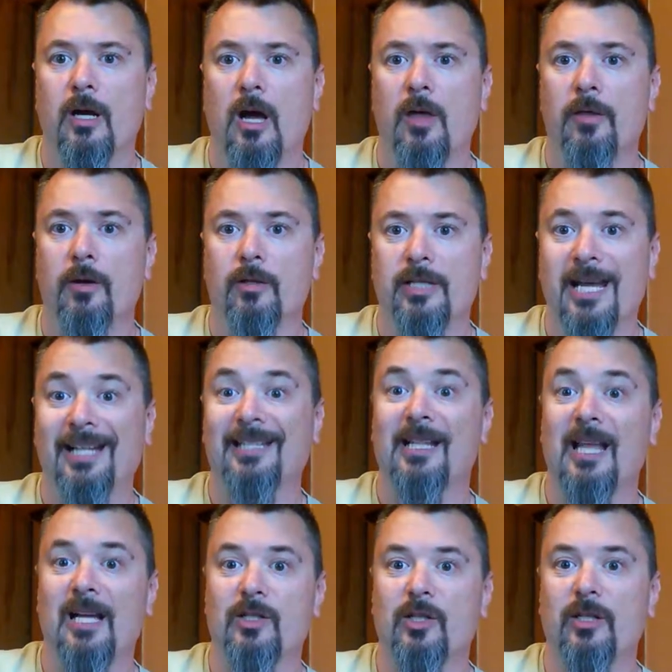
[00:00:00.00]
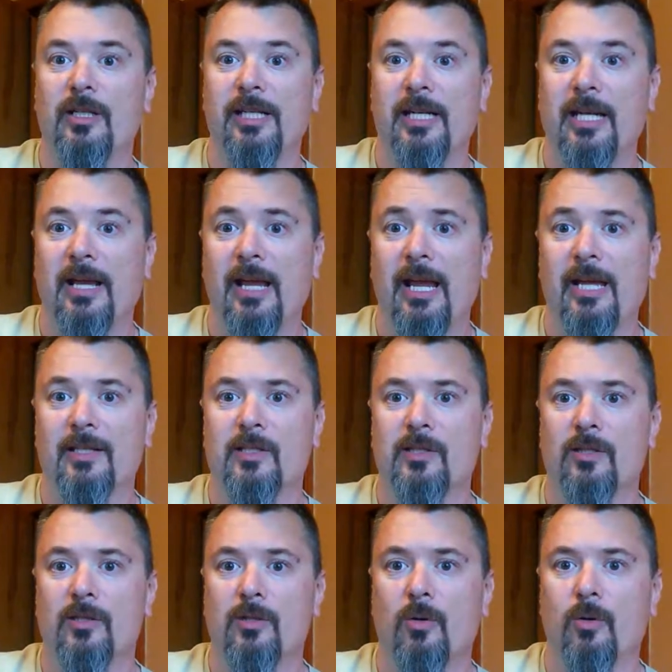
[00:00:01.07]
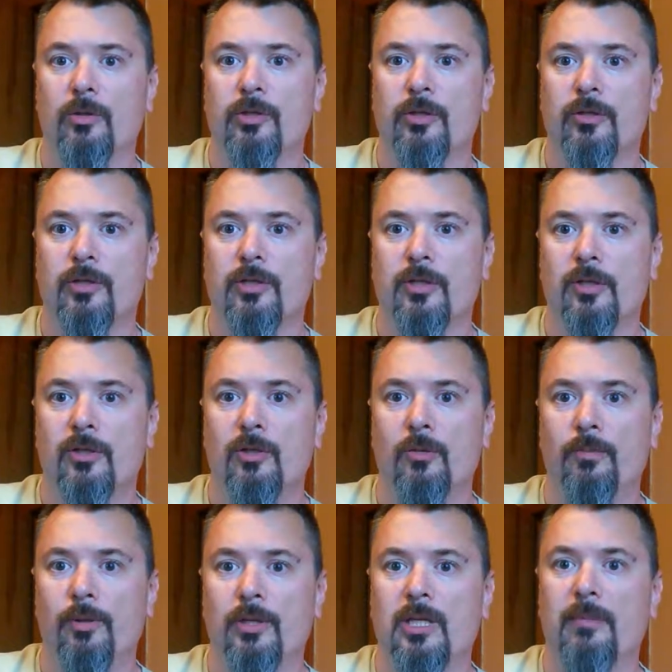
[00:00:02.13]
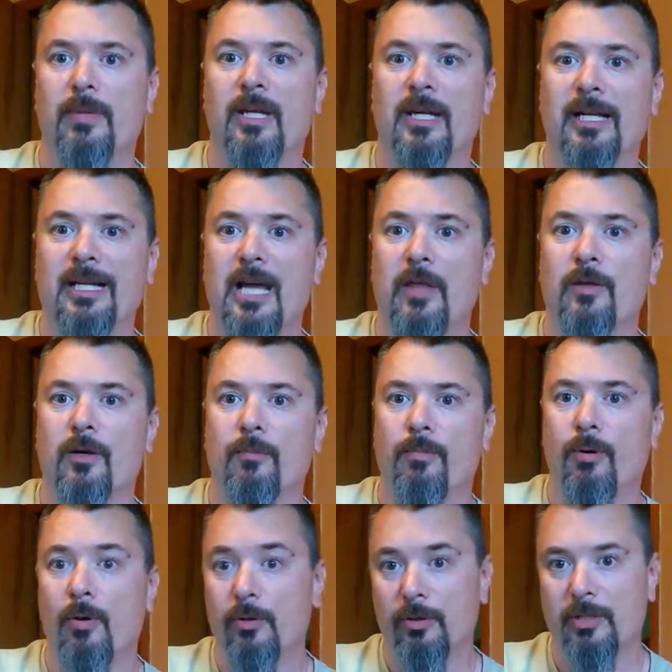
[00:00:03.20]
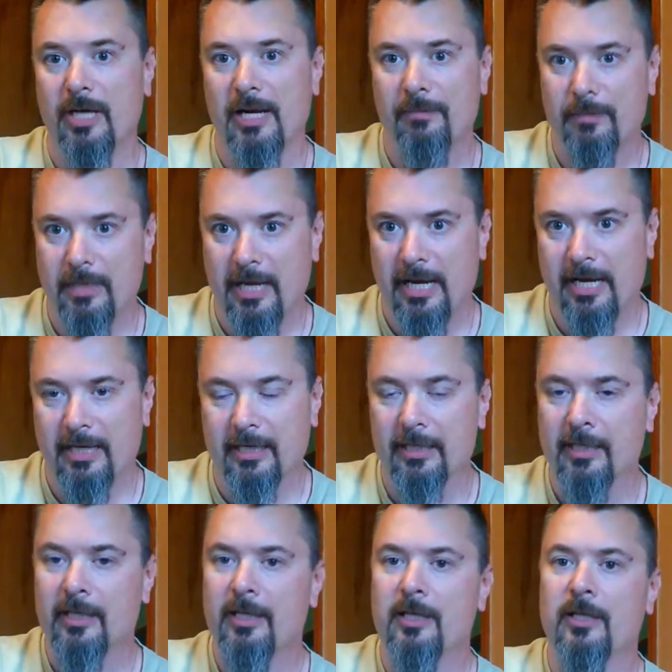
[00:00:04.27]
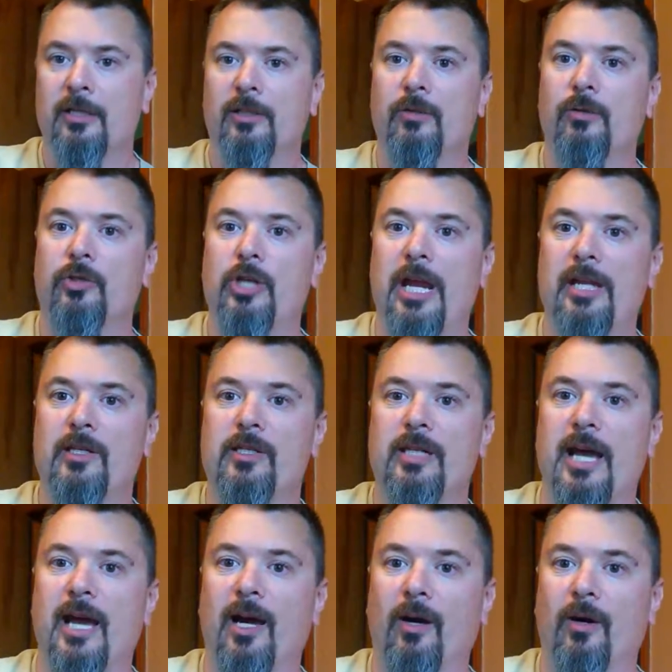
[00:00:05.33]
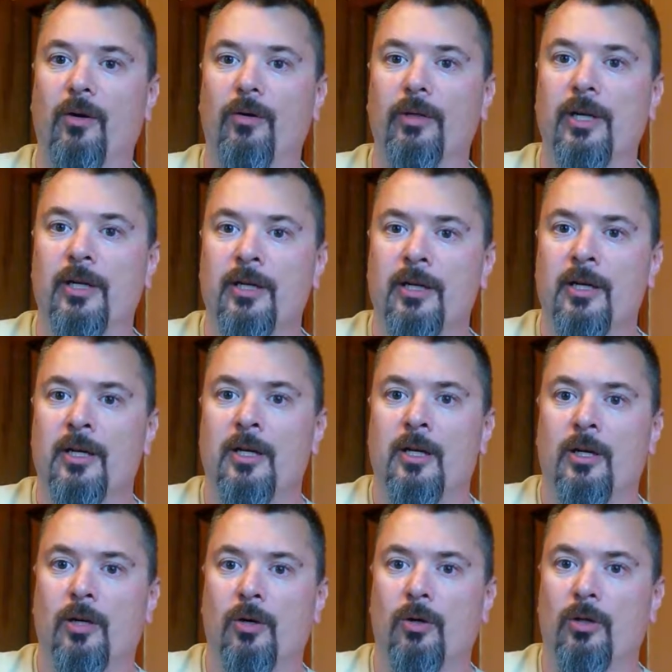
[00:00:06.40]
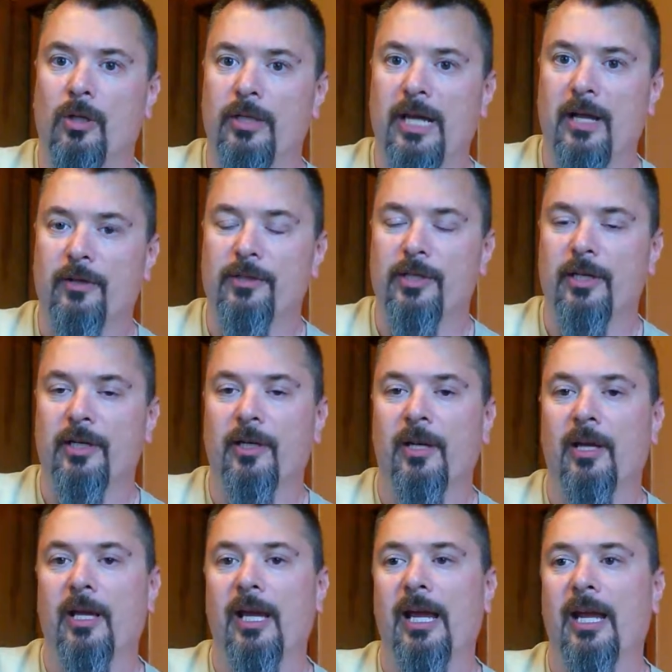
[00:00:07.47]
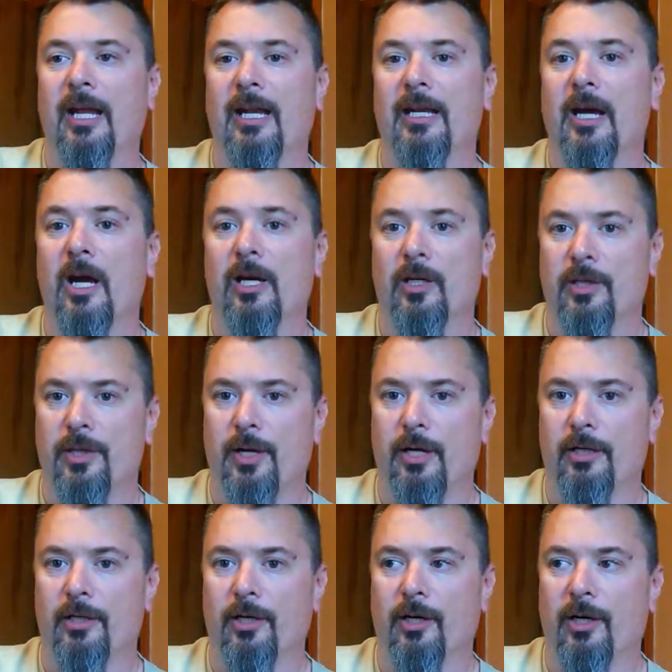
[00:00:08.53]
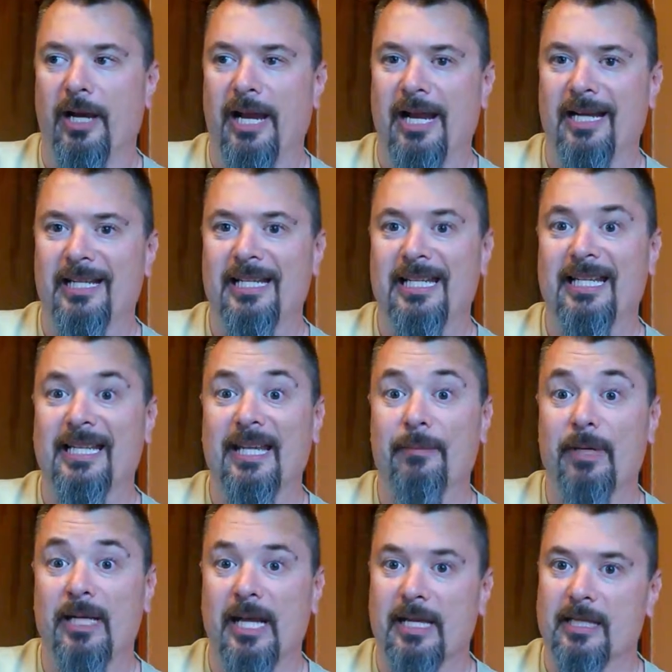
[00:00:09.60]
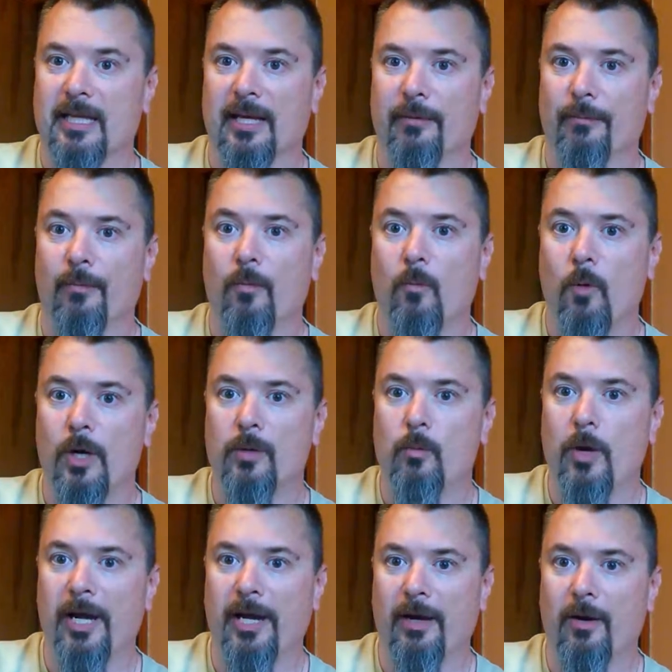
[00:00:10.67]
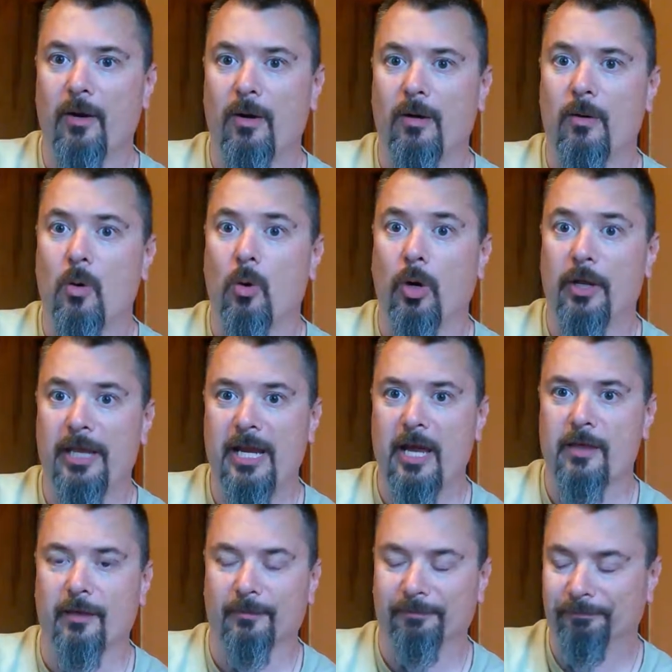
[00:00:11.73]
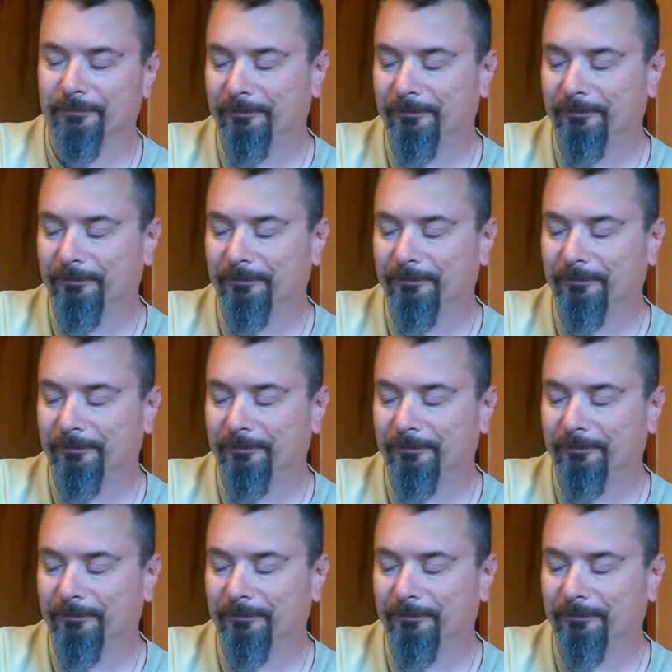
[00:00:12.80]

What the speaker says: other technologically enhanced soldiers to put them in another prototype tank to chase down Colonel Nelson and Iron Thunder and eliminate them one way or the other.